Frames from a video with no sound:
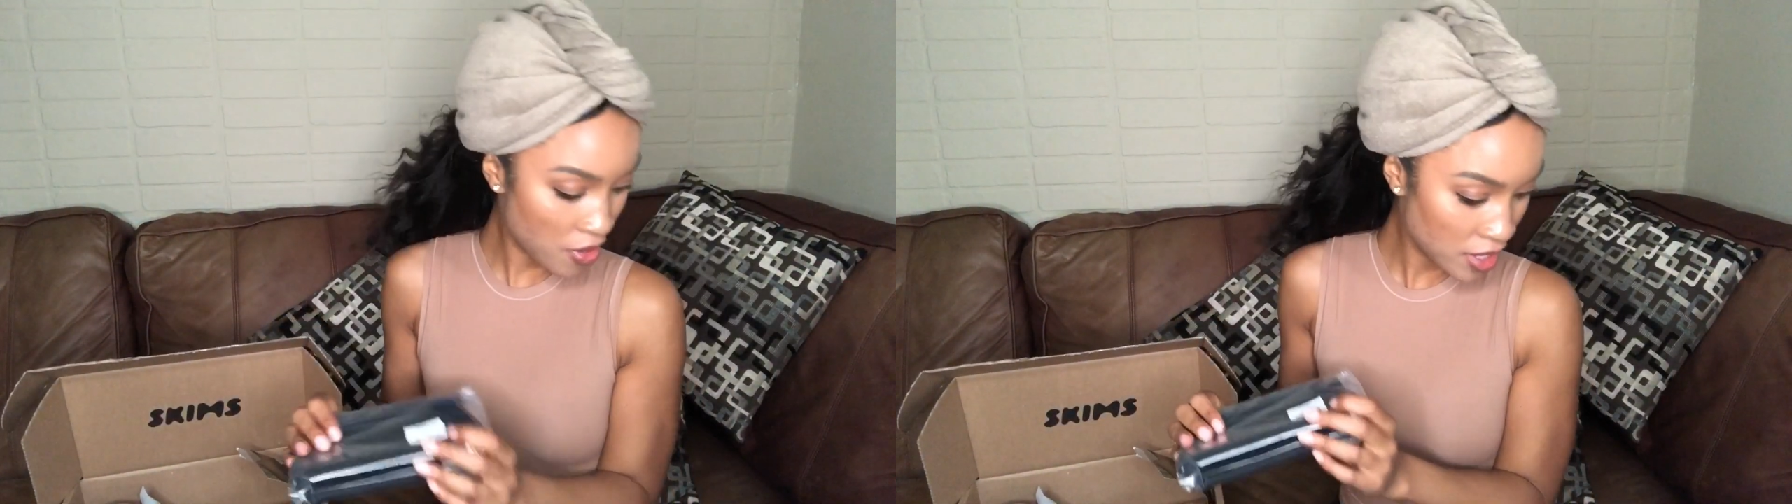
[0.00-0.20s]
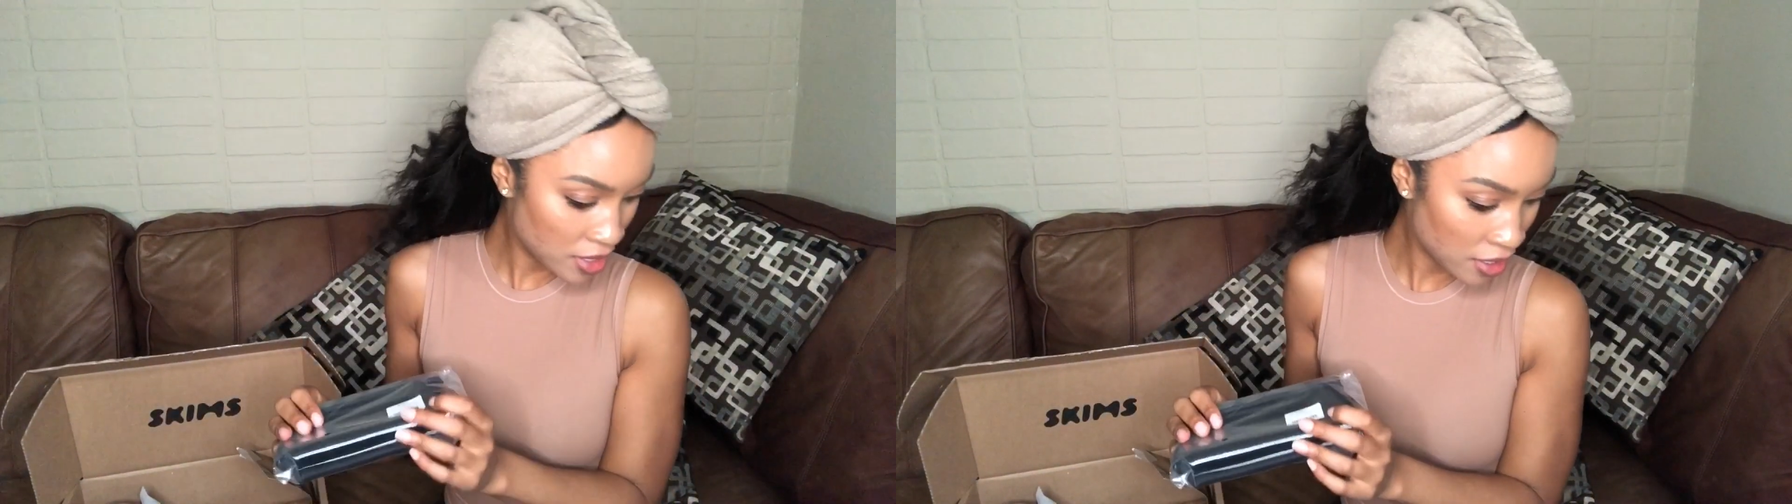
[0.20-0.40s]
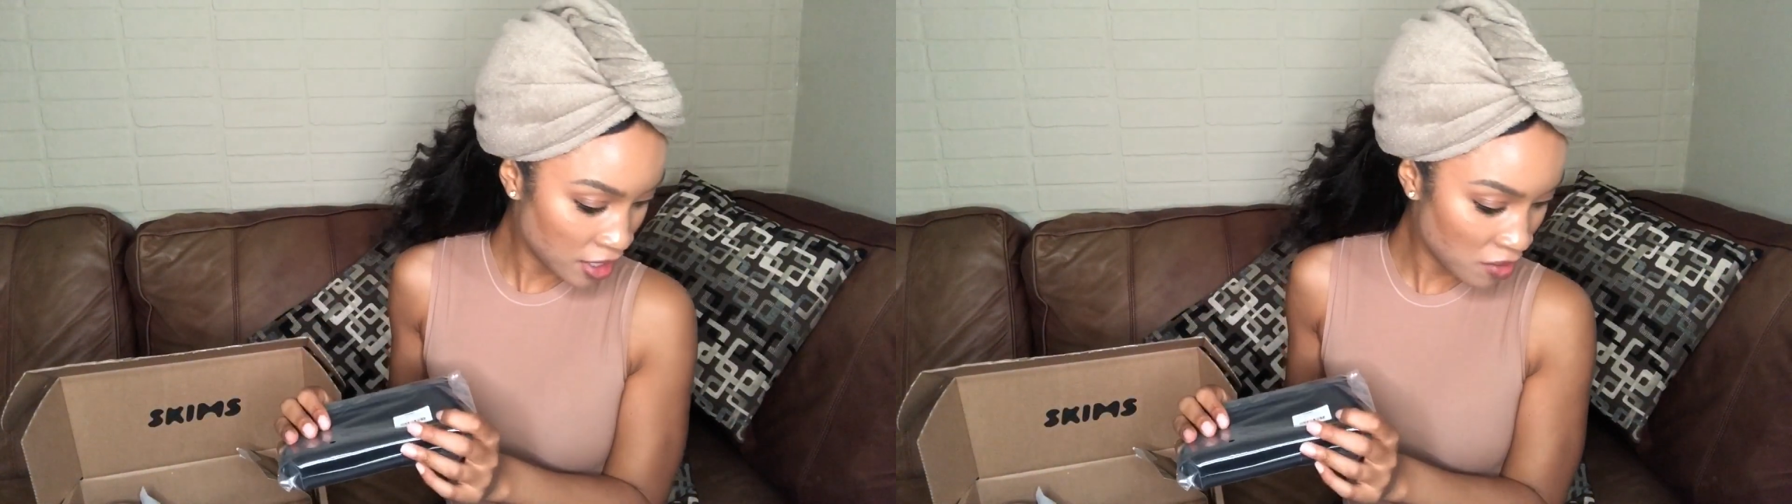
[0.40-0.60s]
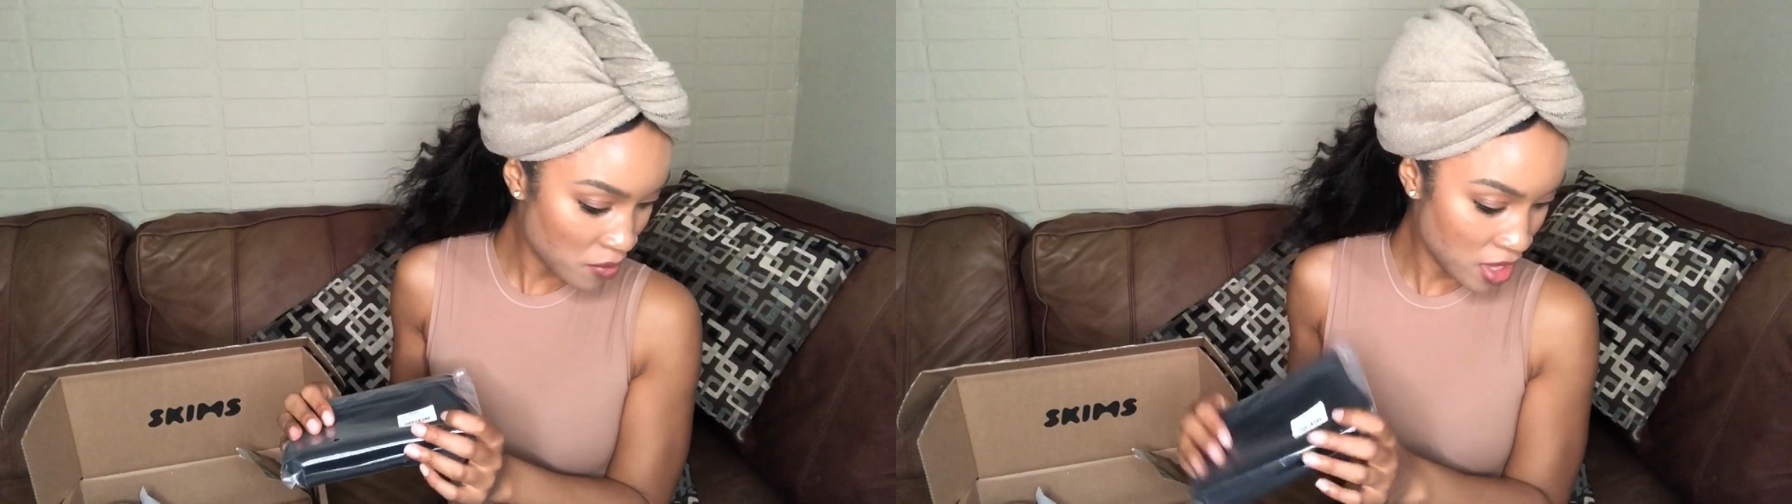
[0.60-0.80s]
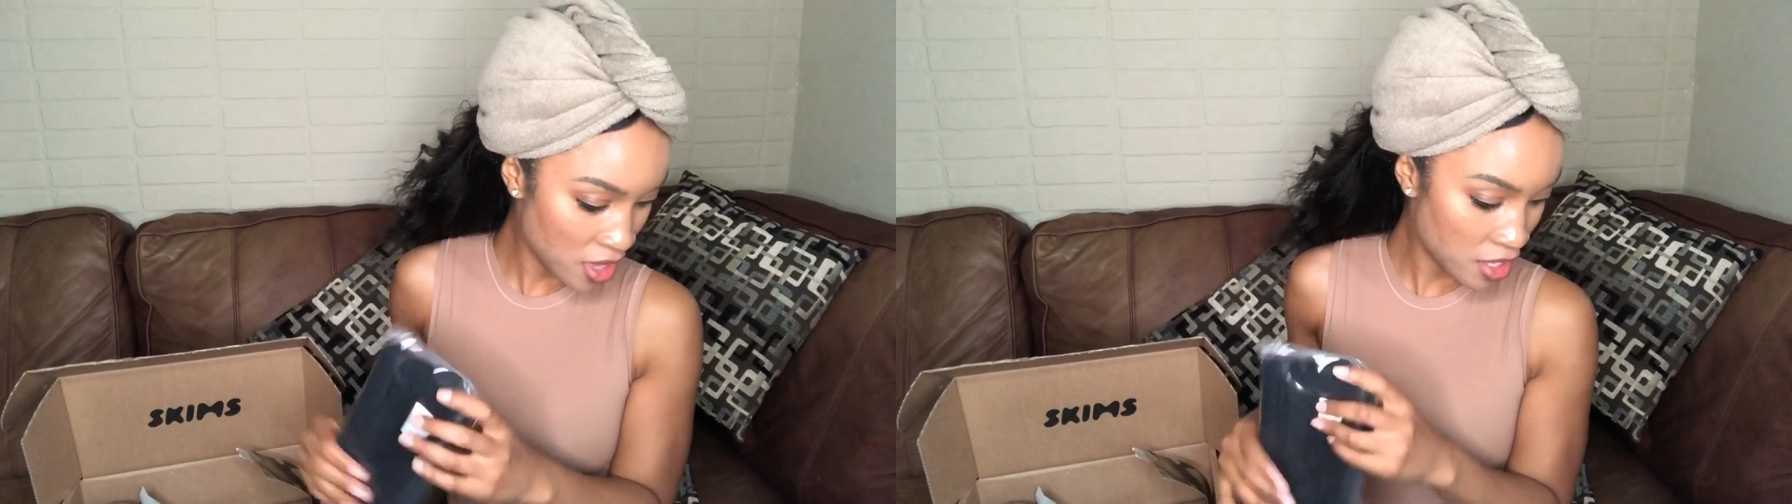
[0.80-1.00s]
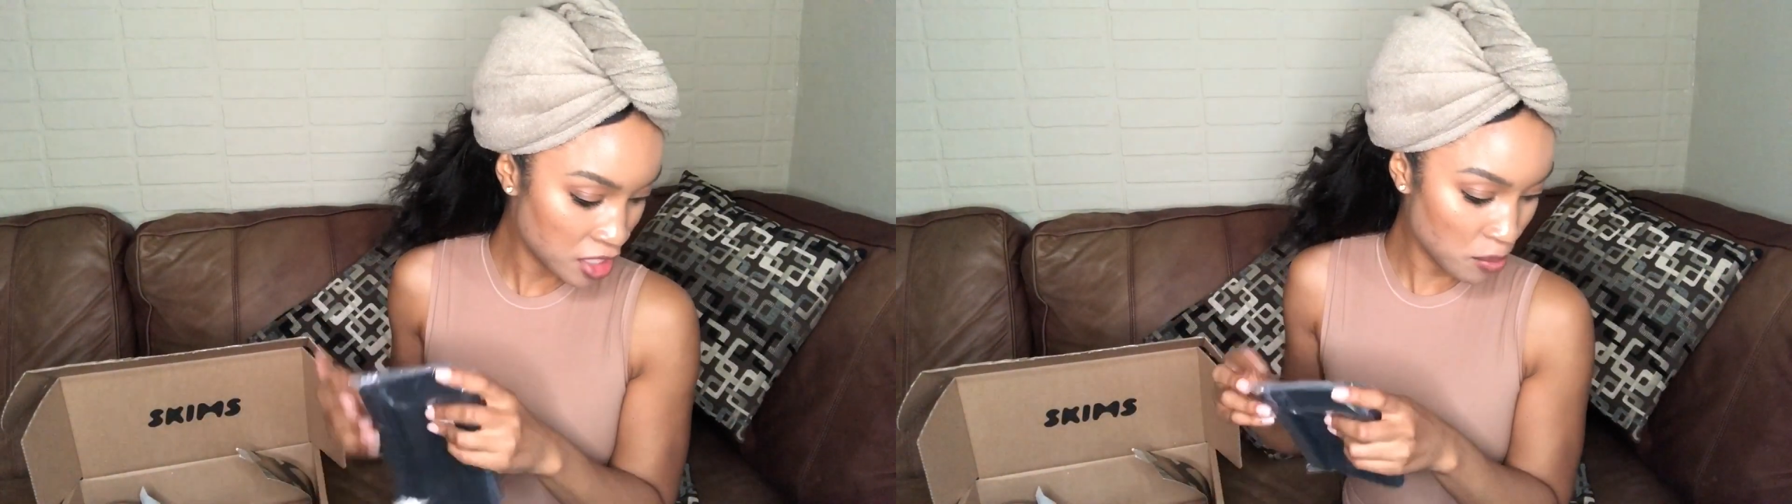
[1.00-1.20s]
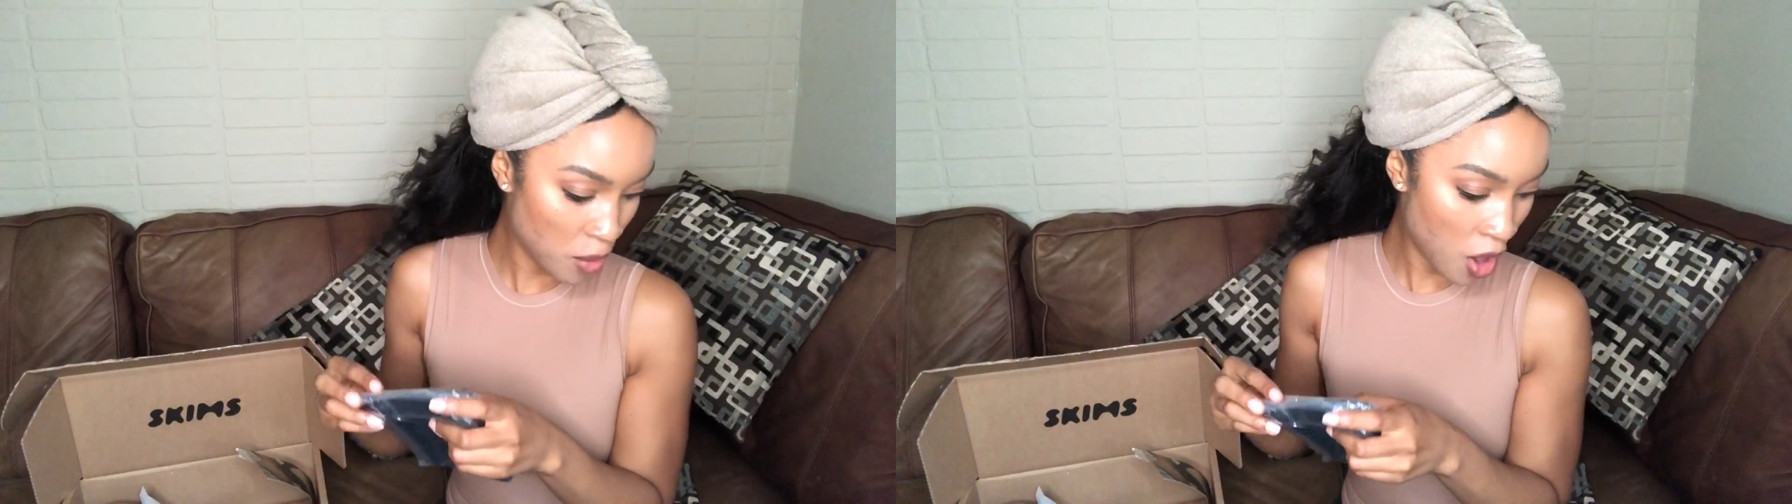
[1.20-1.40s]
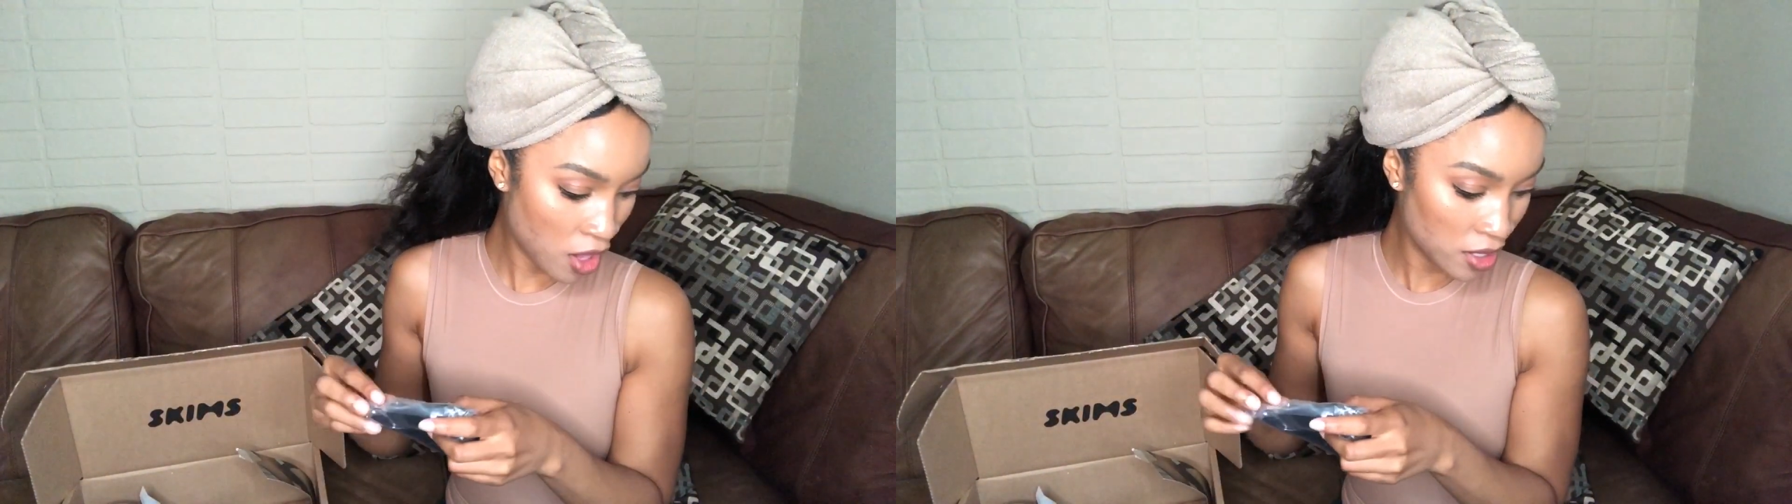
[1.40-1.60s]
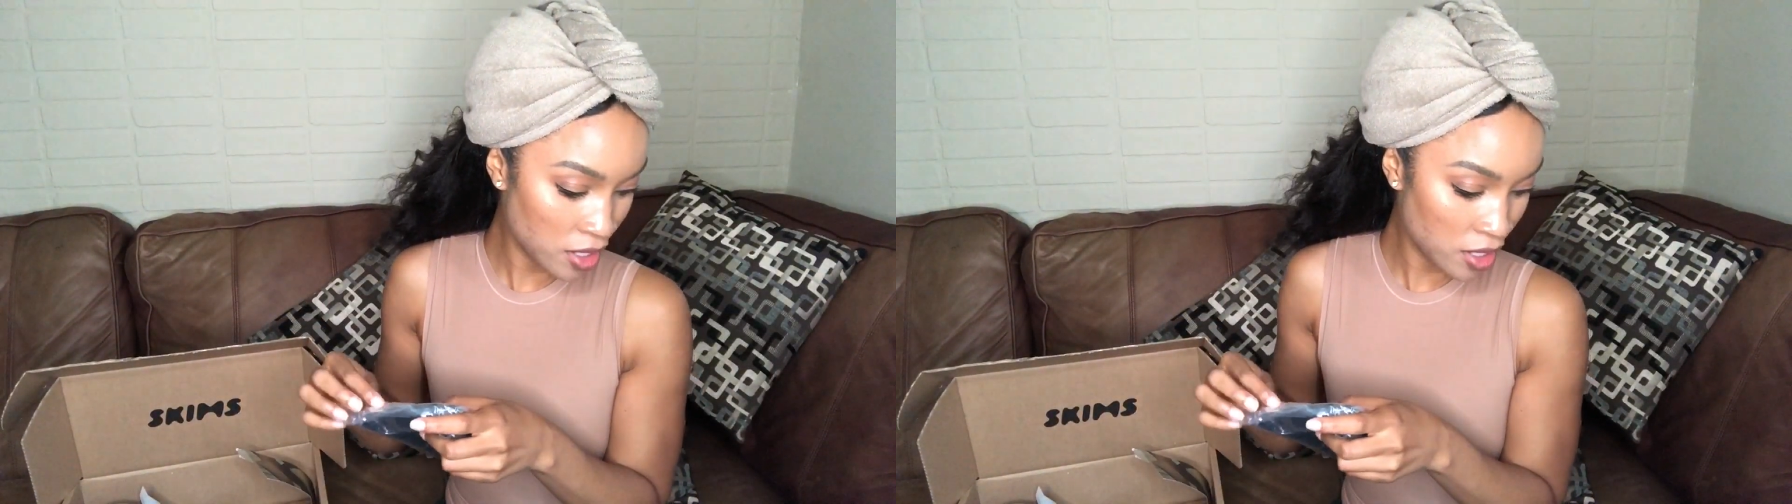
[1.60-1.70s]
they did give me the small